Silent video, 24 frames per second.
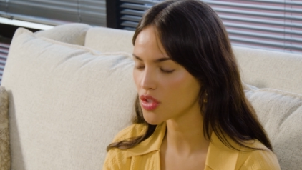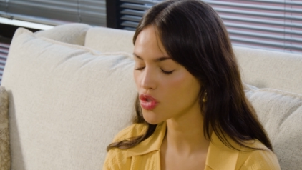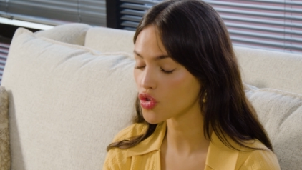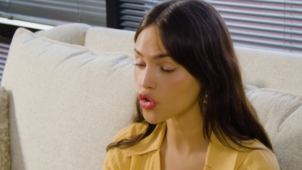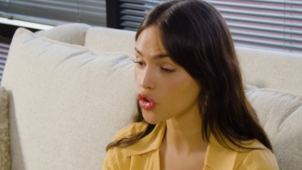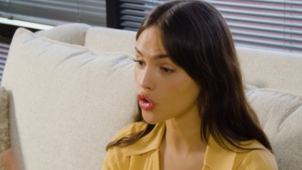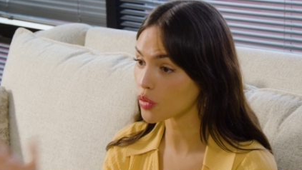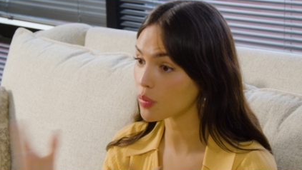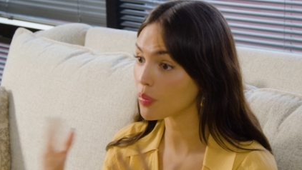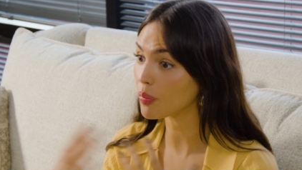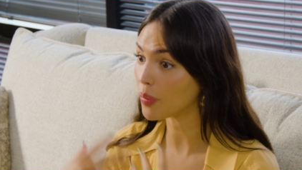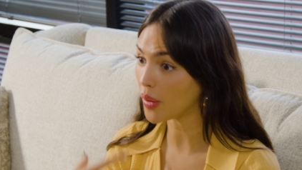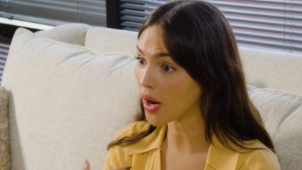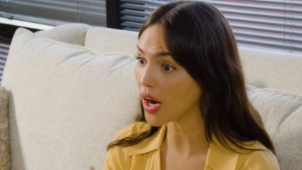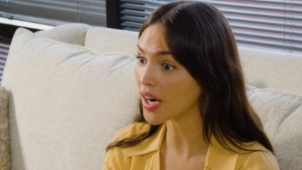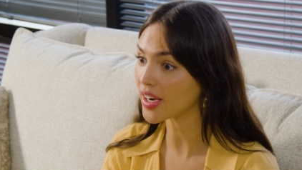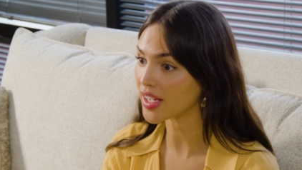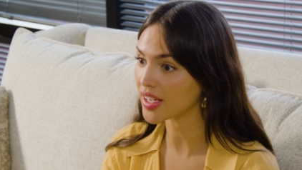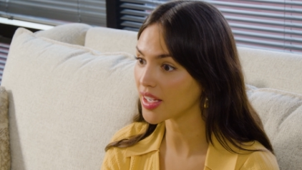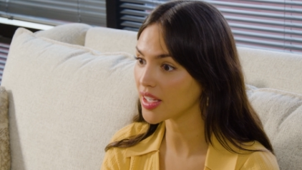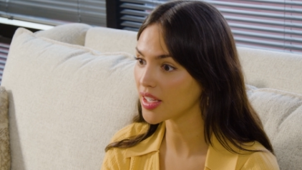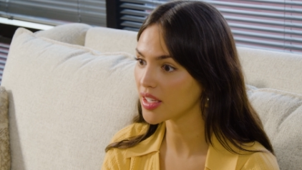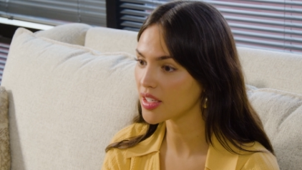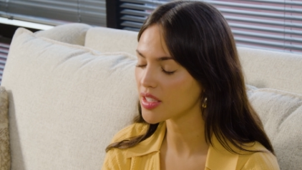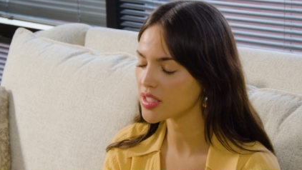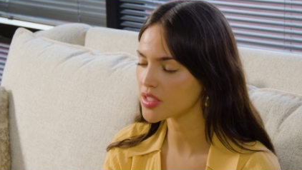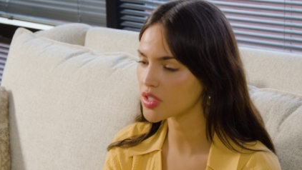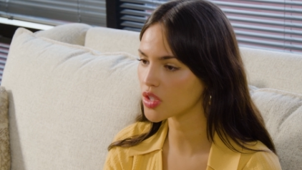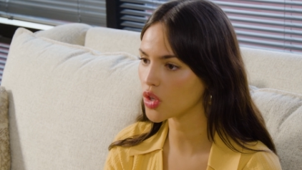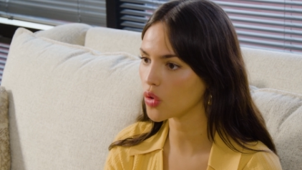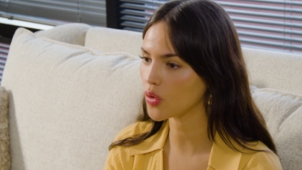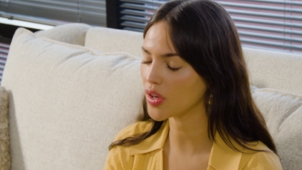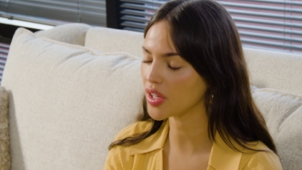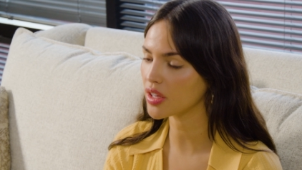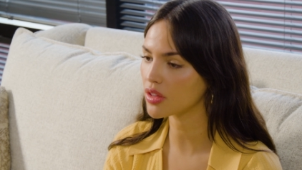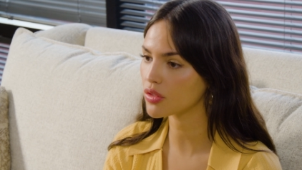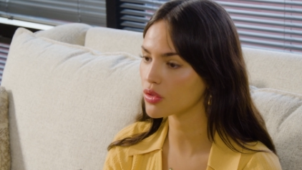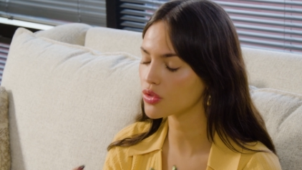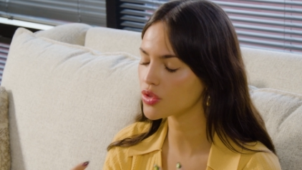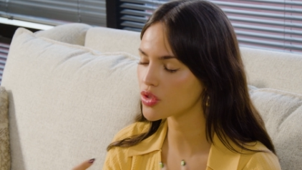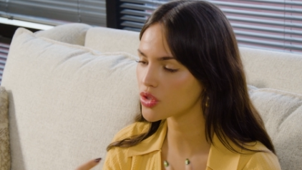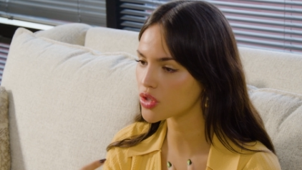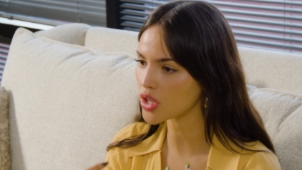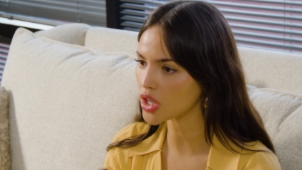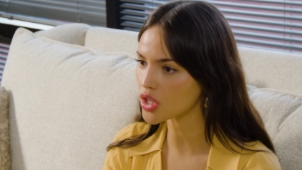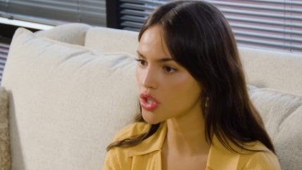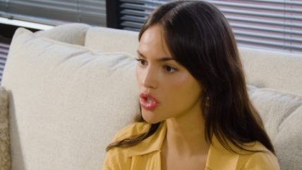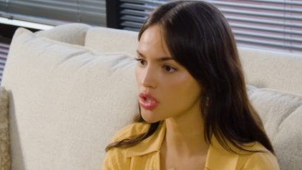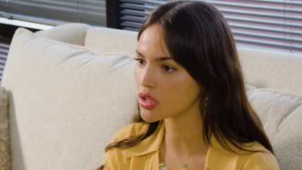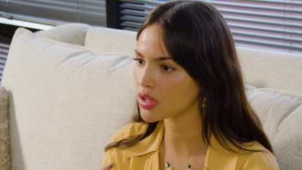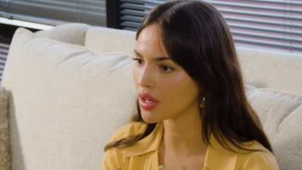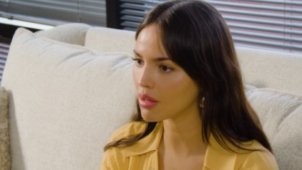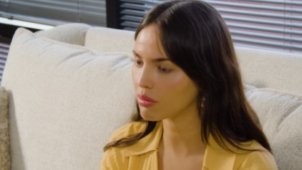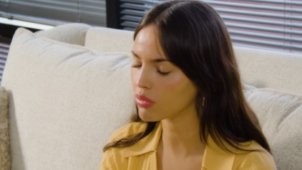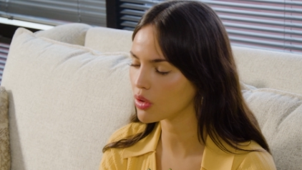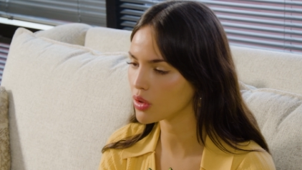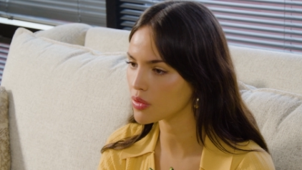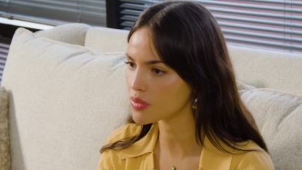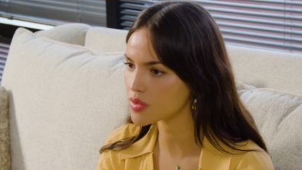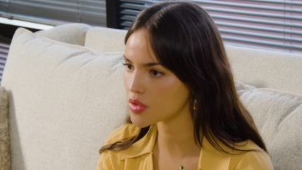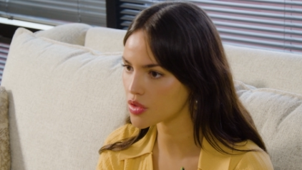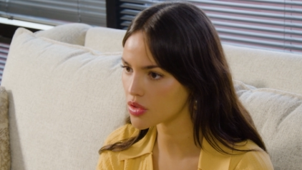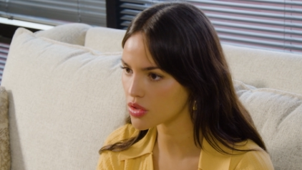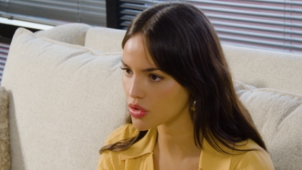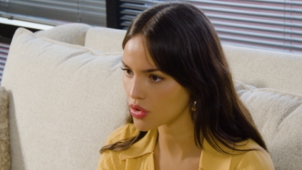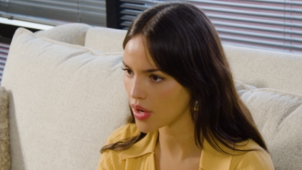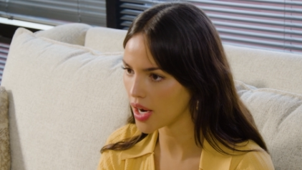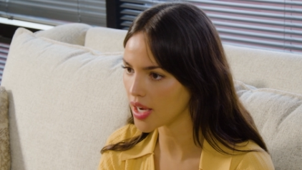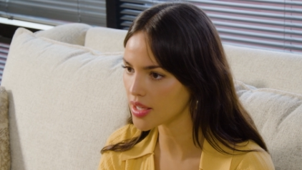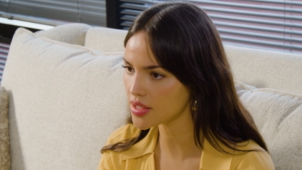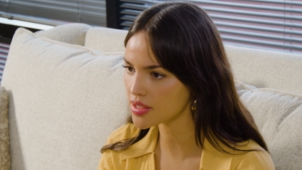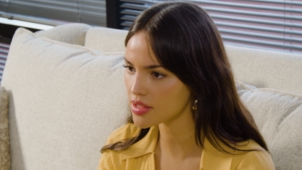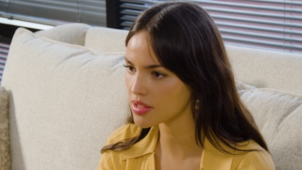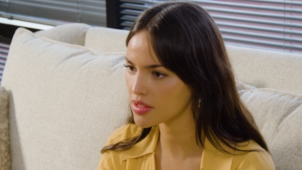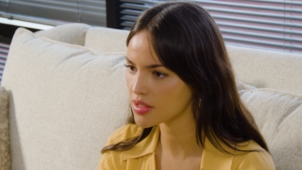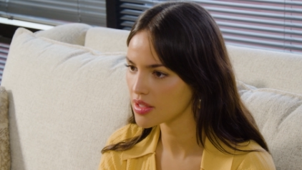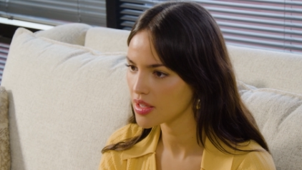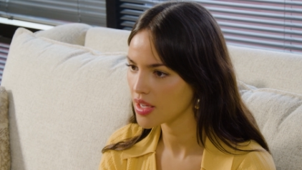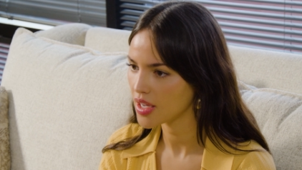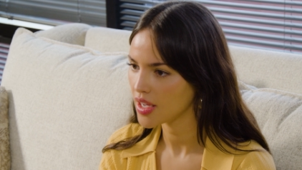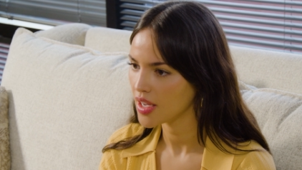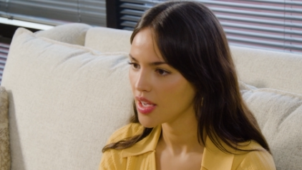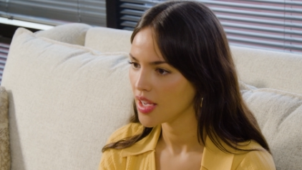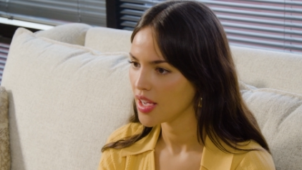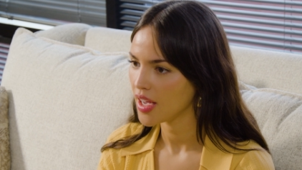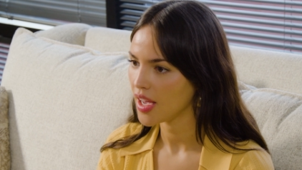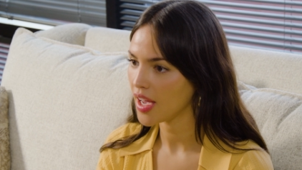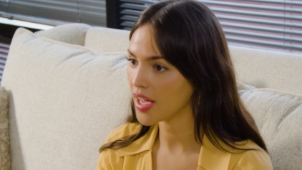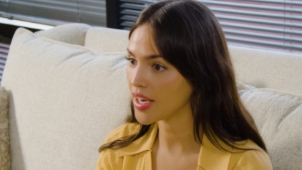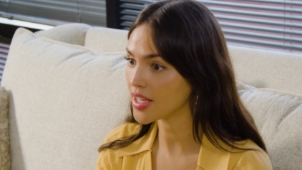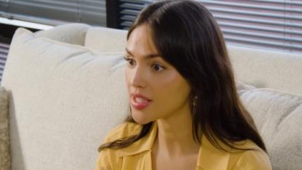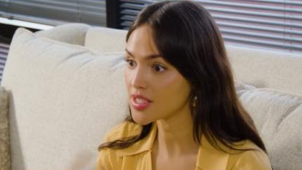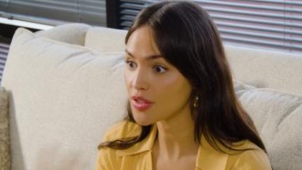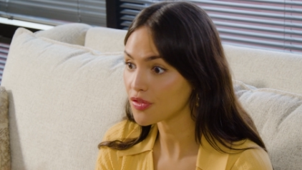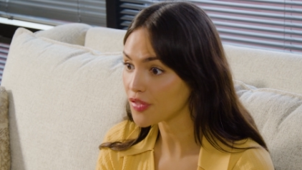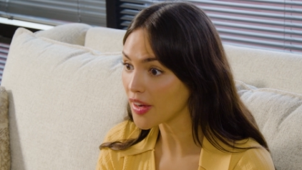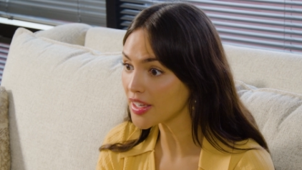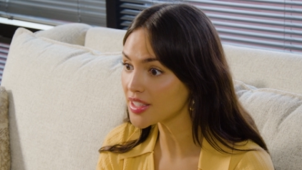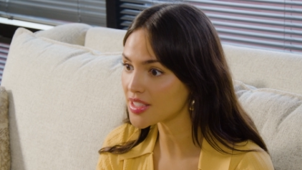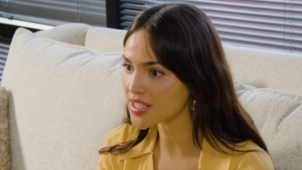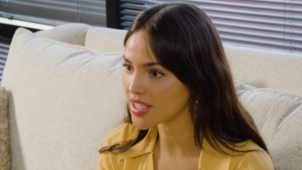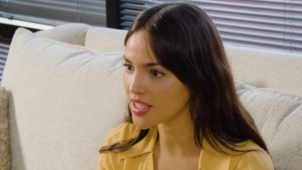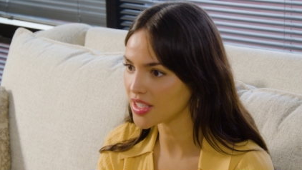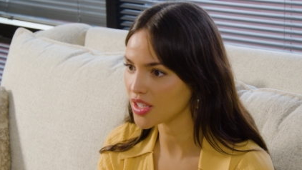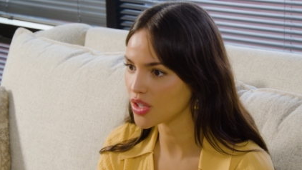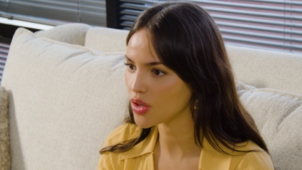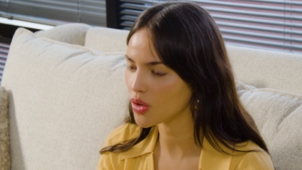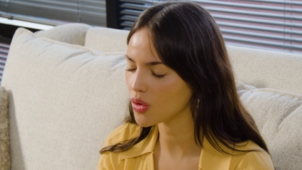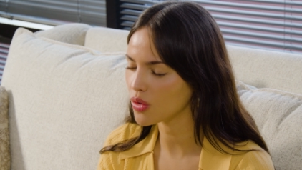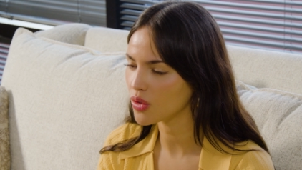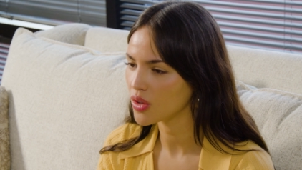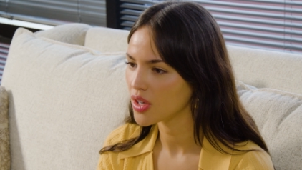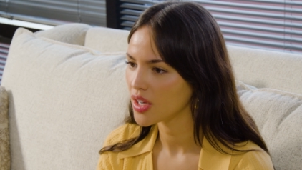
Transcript: So your body is going through such level of stress and it's affecting you.